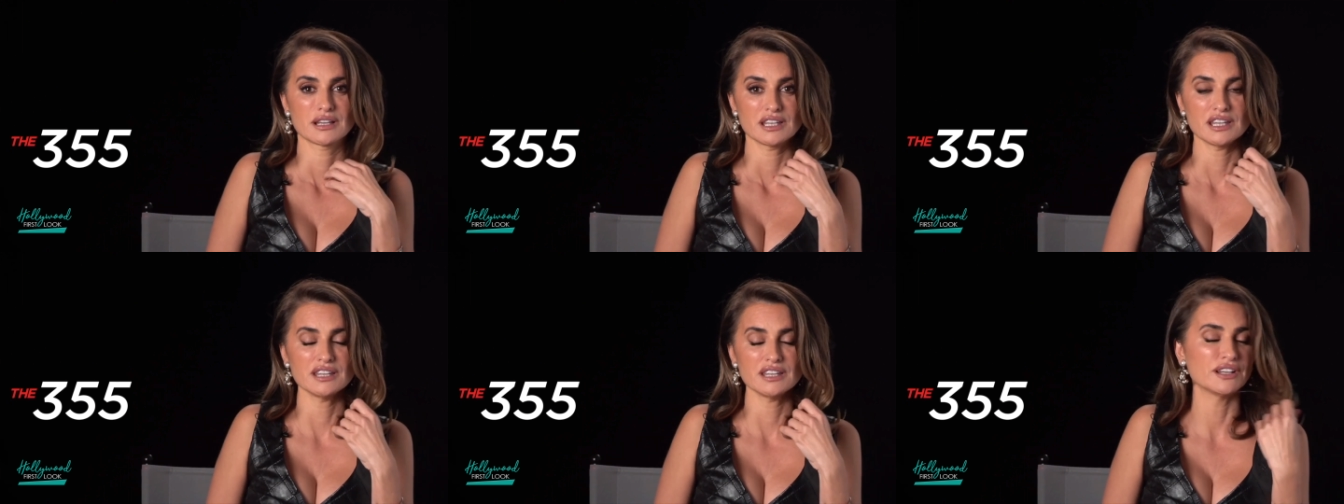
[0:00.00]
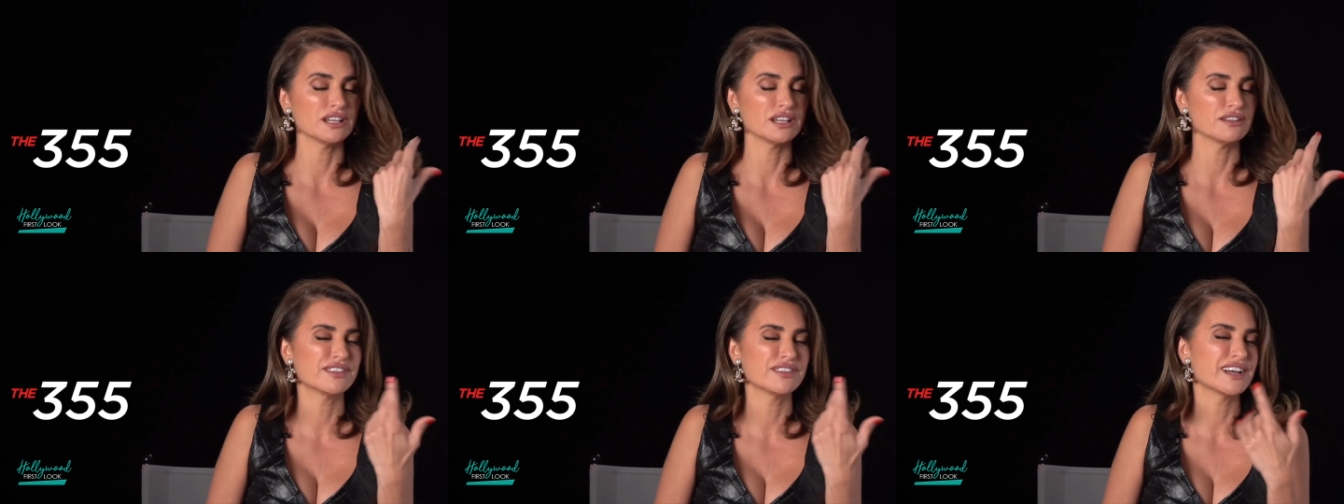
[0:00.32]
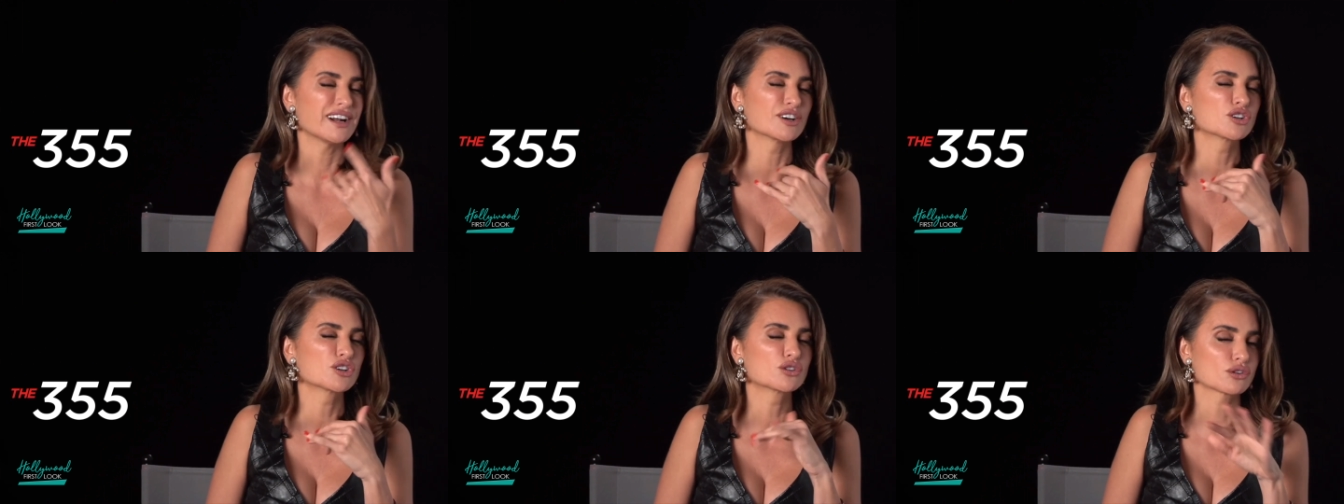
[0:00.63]
even if they
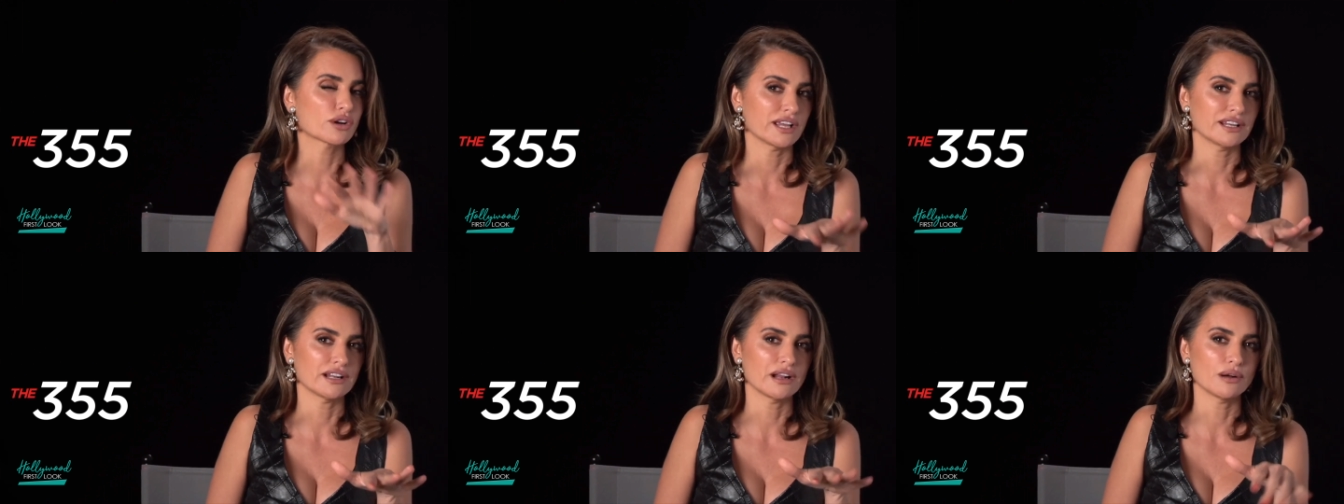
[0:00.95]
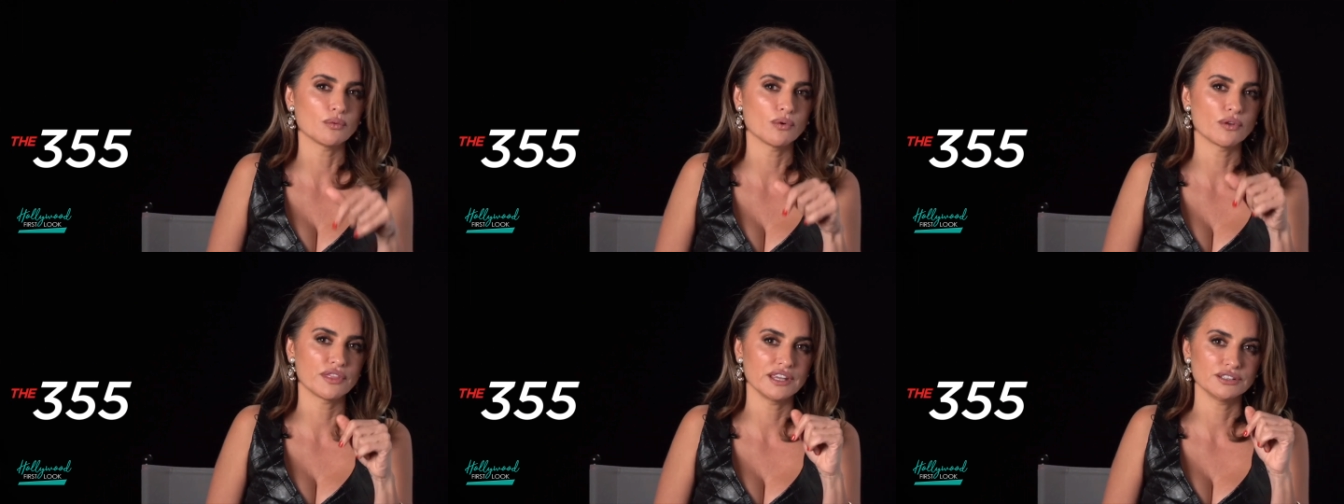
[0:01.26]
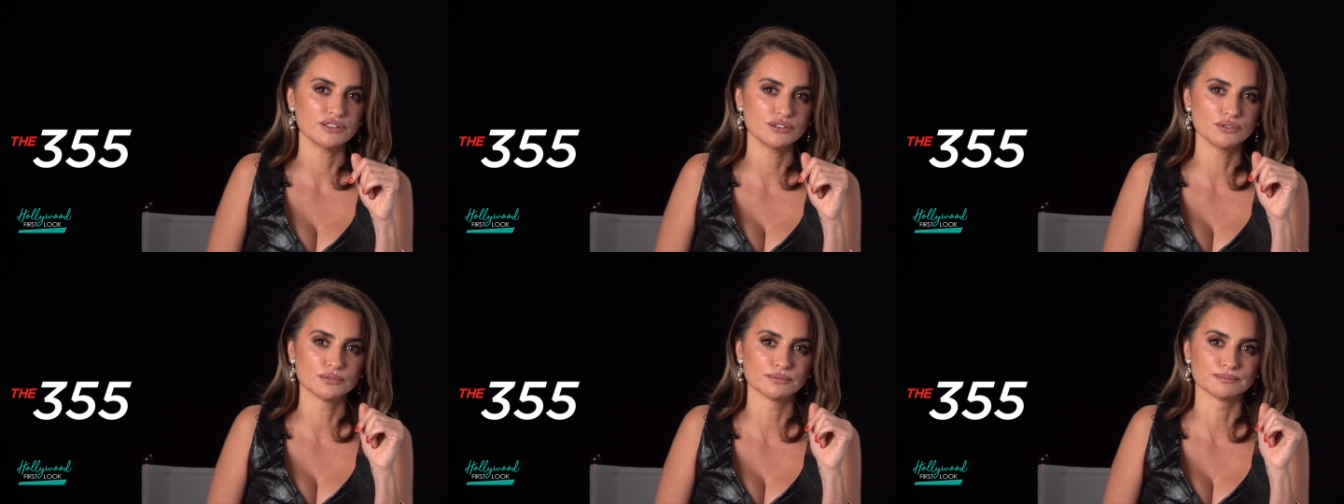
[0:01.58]
are great at what they
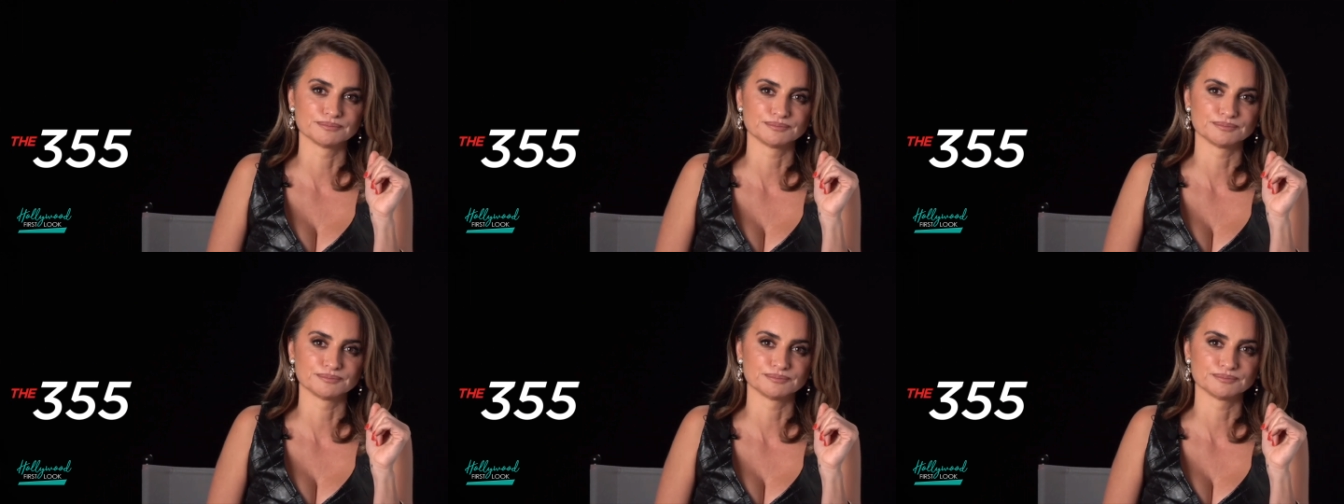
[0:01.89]
do.